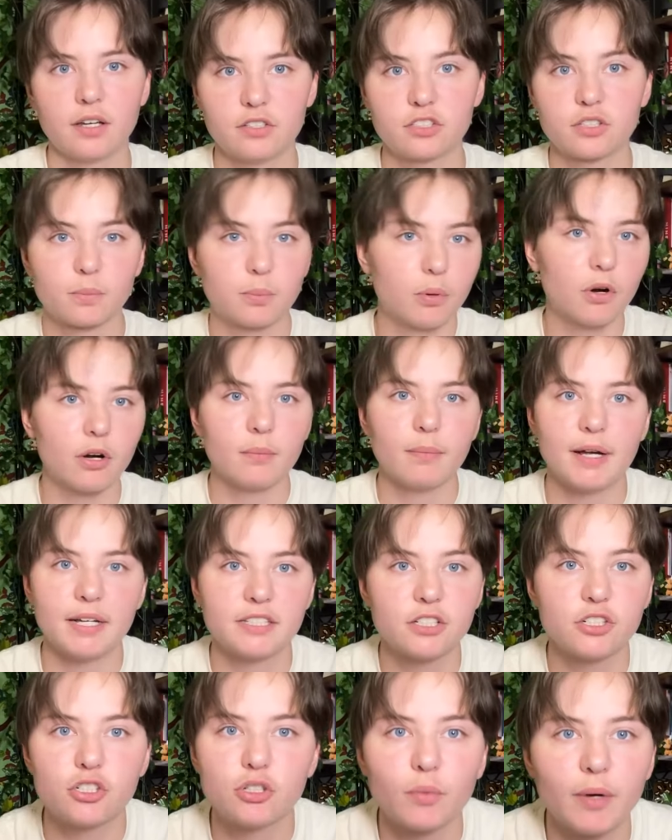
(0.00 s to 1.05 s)
support my
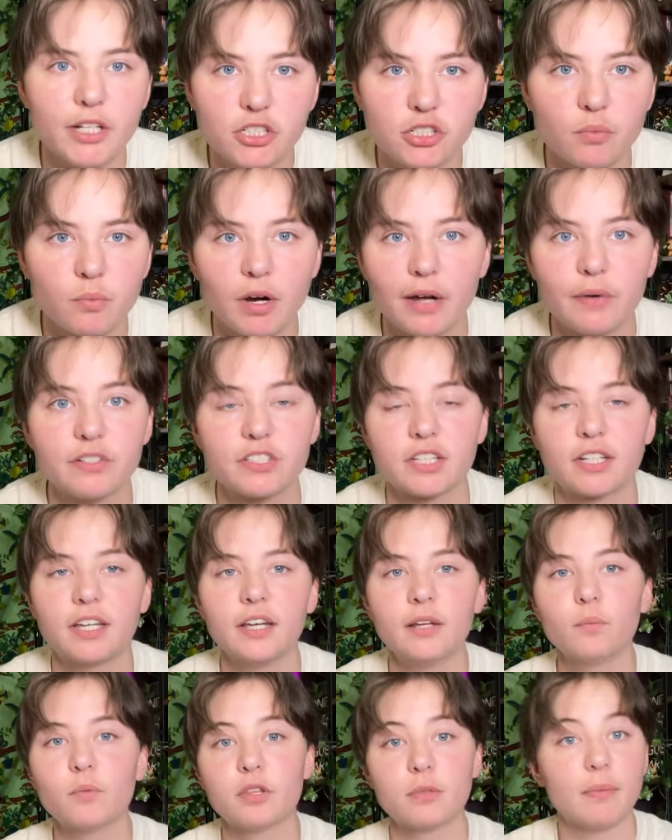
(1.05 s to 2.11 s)
situation when I was a
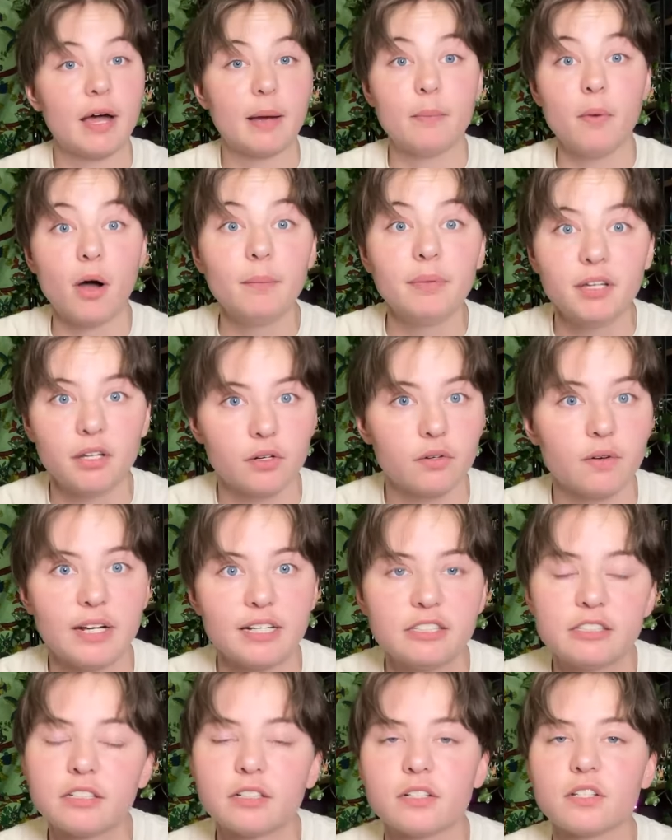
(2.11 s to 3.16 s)
kid with my mom getting
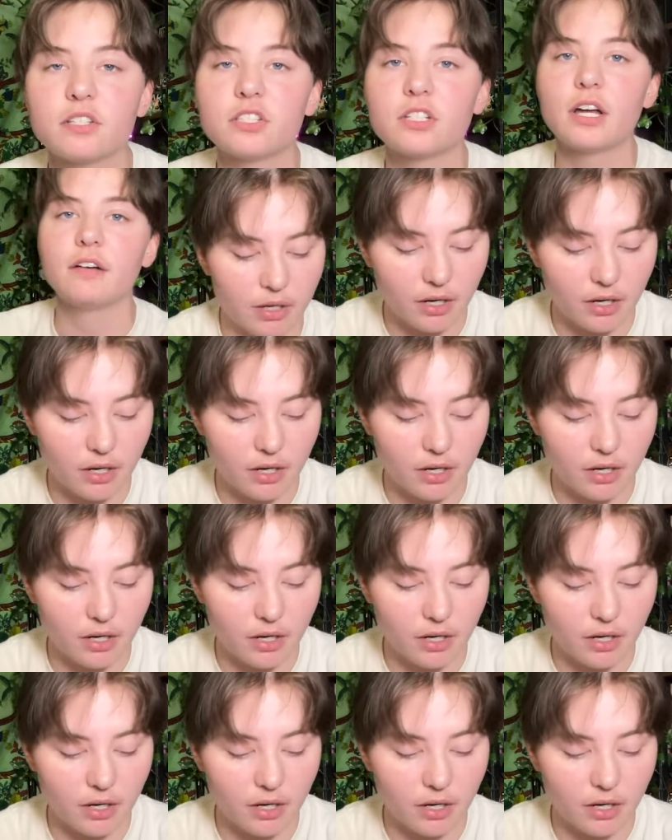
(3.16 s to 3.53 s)
arrested and stuff.